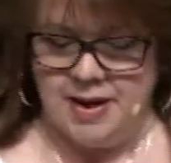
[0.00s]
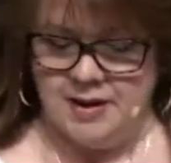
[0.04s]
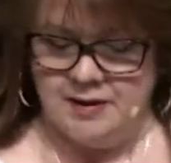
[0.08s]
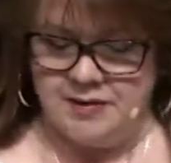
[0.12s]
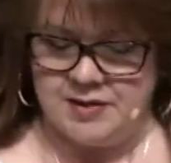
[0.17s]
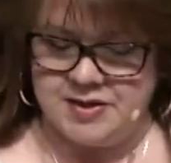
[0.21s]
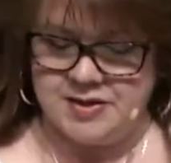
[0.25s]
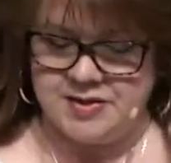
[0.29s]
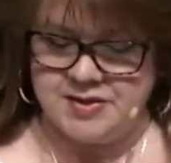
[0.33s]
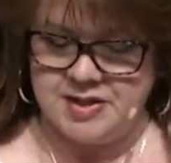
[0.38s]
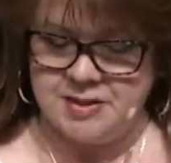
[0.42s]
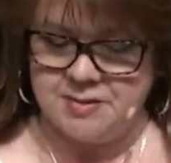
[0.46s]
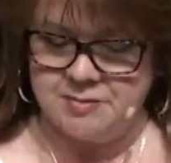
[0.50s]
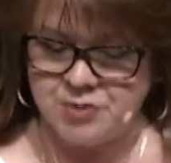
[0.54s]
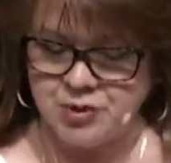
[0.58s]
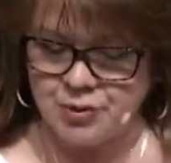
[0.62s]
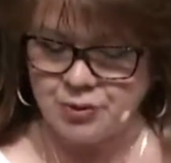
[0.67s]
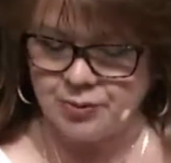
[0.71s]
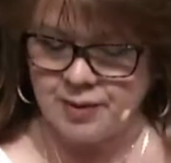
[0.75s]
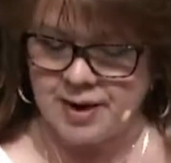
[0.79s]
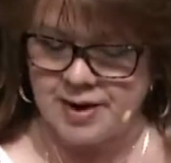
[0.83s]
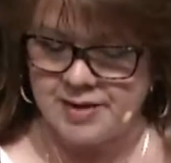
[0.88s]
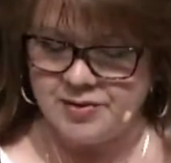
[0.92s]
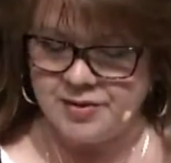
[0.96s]
they seem to
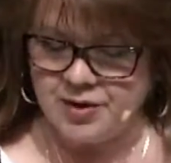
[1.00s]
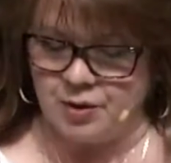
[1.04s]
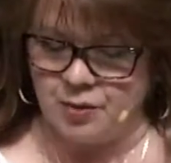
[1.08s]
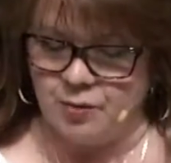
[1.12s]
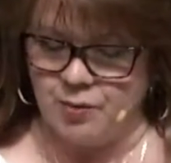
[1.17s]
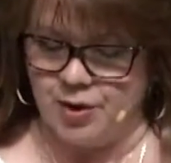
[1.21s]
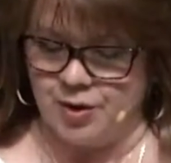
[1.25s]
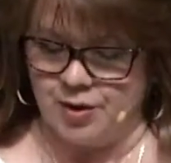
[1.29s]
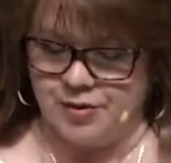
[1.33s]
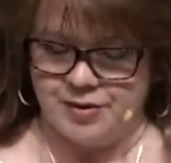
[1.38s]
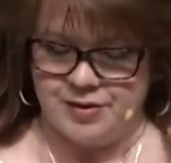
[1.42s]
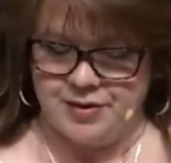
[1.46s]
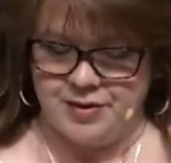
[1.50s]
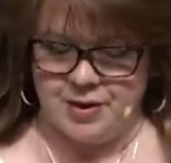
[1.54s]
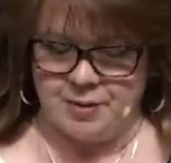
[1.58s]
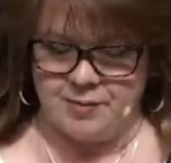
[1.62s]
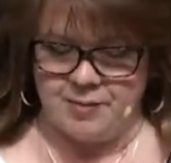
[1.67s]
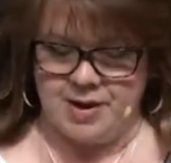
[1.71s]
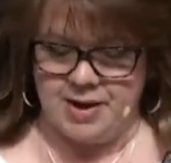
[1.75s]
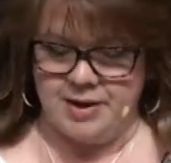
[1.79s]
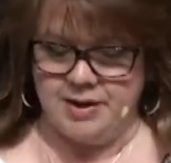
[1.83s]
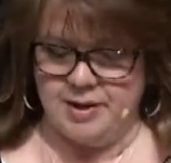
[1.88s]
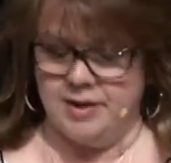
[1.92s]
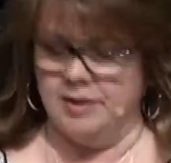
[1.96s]
rate their worth and their
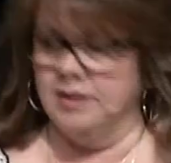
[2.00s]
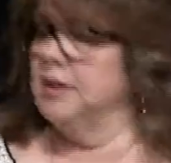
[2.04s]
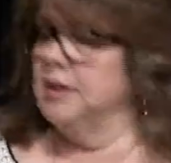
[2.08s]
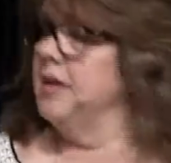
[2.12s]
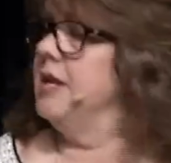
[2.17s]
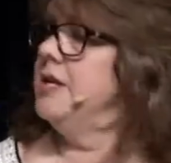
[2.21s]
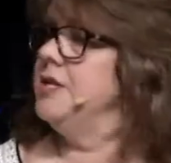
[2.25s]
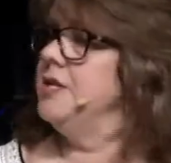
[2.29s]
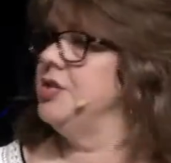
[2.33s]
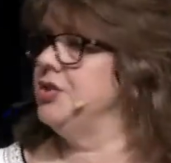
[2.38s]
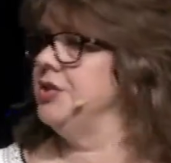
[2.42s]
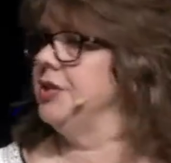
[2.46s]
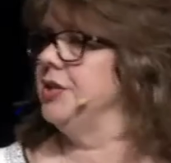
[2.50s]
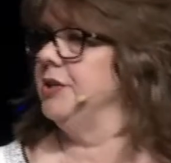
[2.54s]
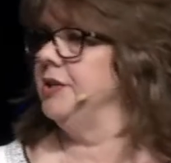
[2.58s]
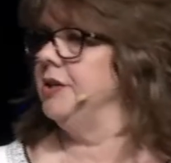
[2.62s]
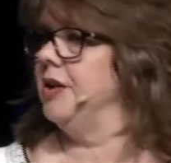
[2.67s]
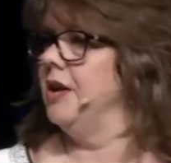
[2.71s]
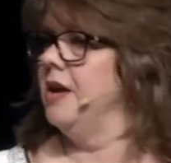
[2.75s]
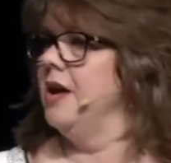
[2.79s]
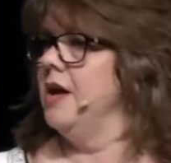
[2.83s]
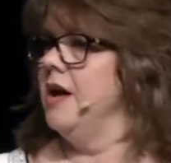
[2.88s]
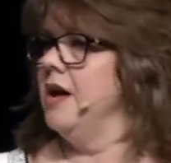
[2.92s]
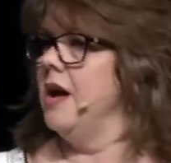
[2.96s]
recognition
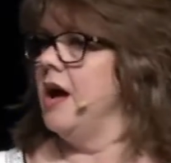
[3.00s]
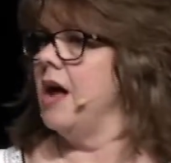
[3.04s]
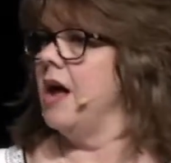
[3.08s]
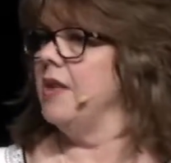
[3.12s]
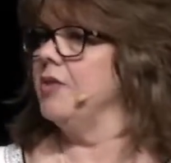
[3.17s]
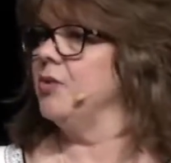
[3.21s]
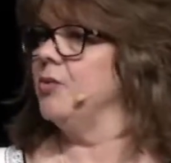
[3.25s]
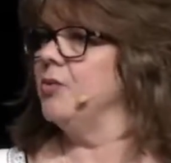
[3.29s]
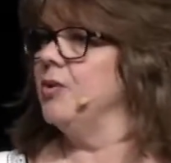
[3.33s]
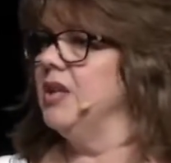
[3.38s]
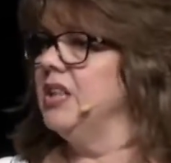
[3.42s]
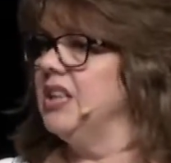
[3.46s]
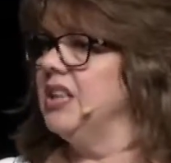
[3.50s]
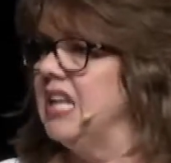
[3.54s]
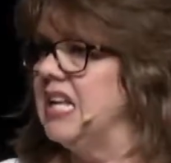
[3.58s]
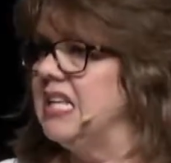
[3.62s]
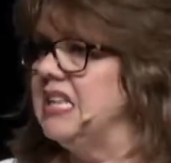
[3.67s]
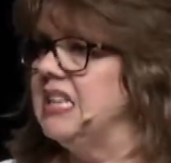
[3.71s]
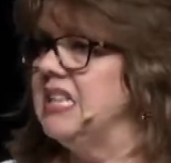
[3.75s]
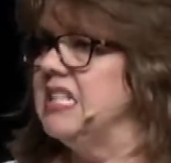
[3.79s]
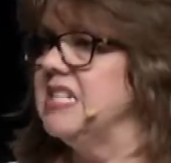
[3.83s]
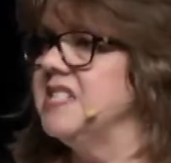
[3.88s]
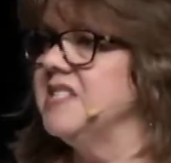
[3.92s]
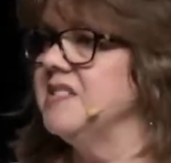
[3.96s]
on the
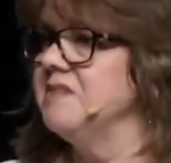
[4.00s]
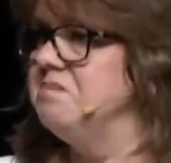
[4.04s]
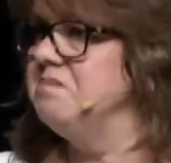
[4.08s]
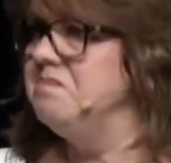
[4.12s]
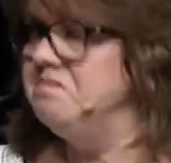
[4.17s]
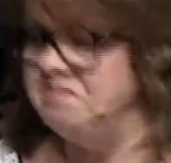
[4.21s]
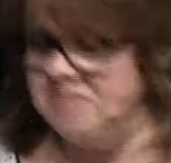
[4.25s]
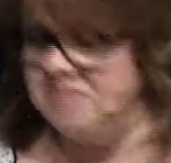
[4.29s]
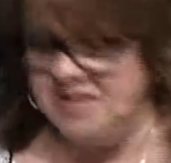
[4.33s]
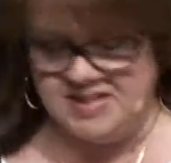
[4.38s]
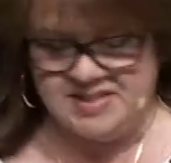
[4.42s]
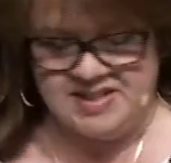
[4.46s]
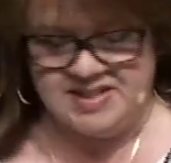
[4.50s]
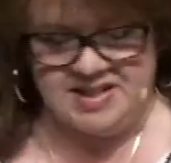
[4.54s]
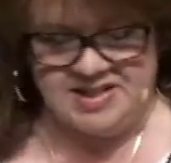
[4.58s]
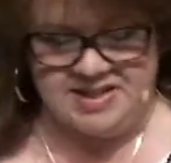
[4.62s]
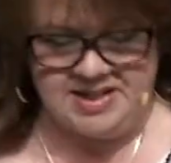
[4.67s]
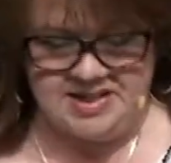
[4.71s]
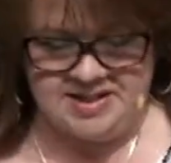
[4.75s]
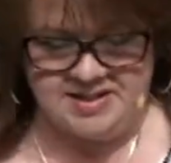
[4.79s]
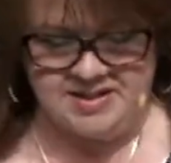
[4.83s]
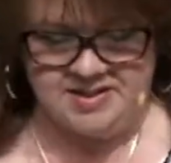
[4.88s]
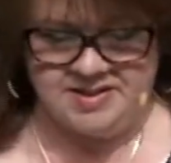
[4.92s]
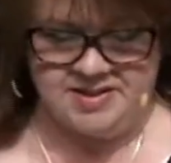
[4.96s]
relentless
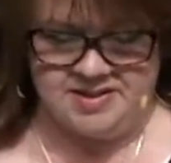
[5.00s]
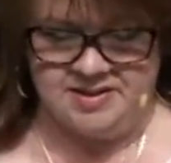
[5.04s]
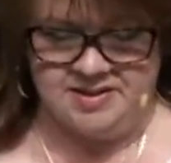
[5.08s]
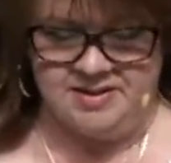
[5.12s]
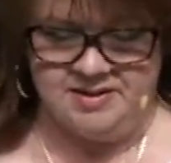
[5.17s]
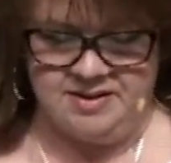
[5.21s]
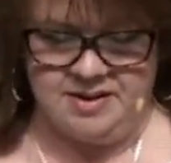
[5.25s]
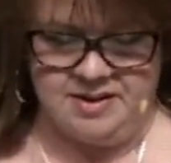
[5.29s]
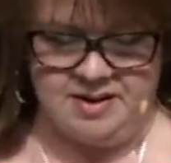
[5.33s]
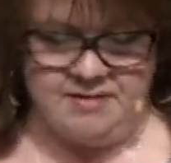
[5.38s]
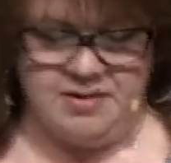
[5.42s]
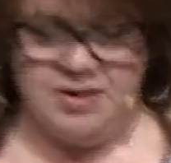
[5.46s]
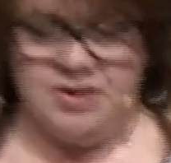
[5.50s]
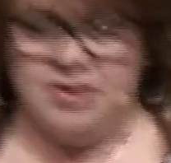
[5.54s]
busyness of their